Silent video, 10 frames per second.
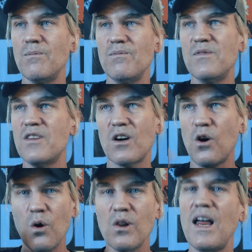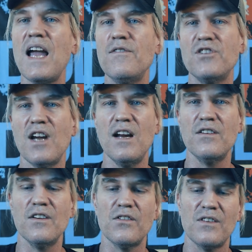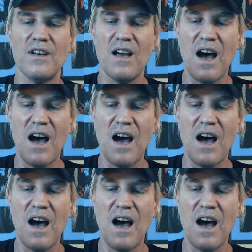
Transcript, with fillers: their whole life changes.